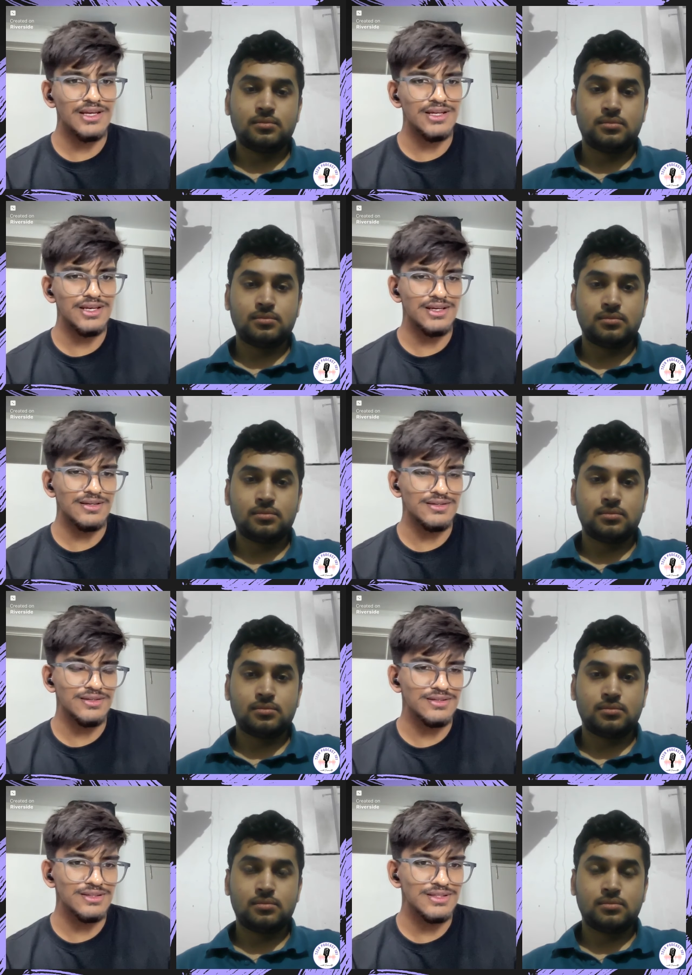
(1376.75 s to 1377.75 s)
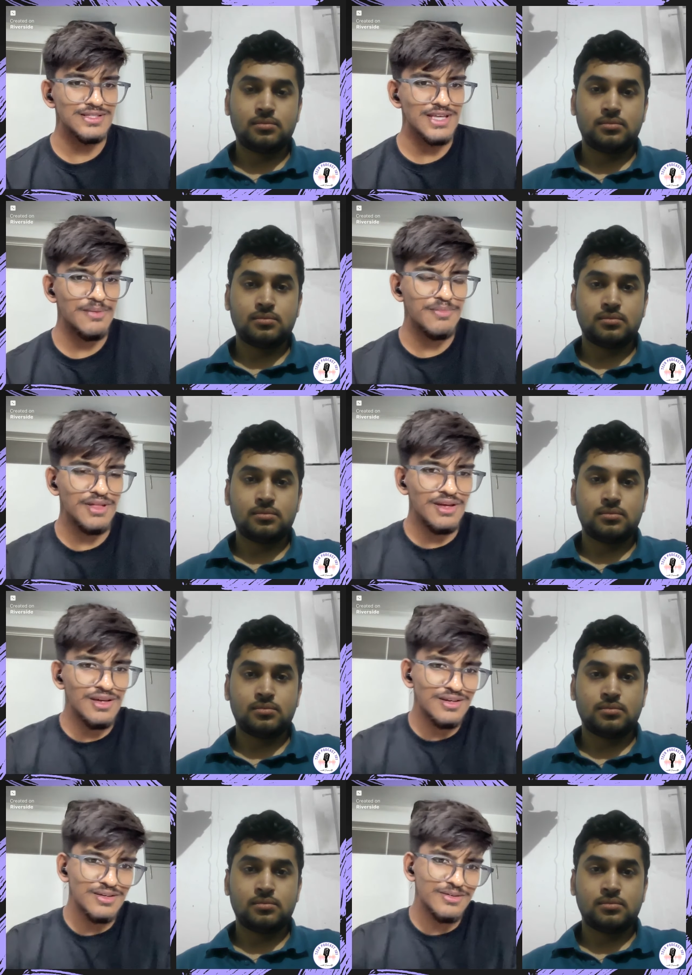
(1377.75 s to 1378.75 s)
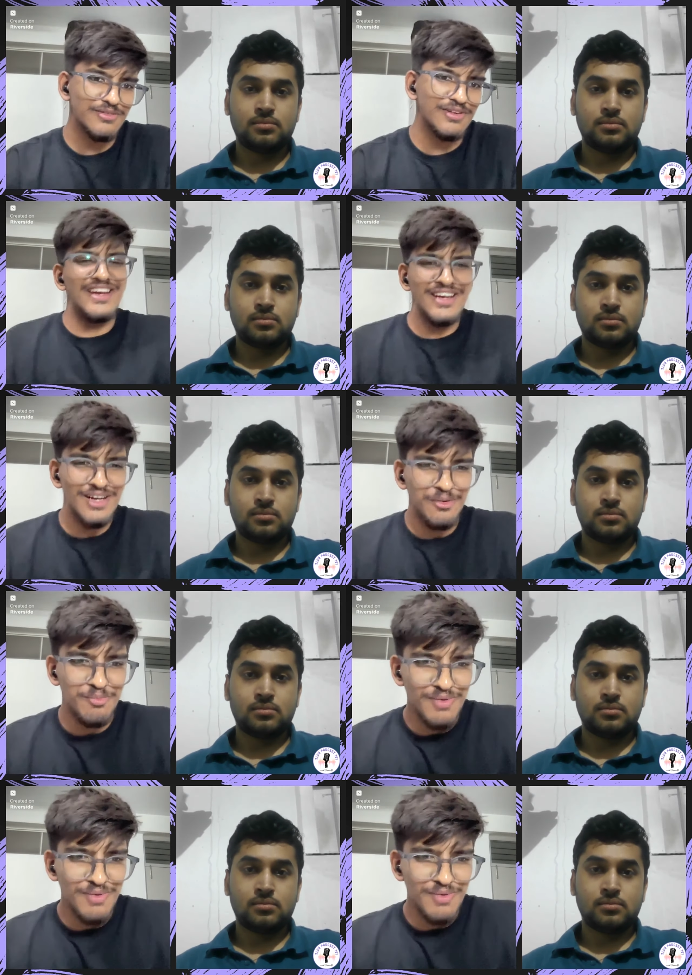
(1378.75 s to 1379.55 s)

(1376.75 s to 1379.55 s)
Speaker 1: likely the same thing. I didn't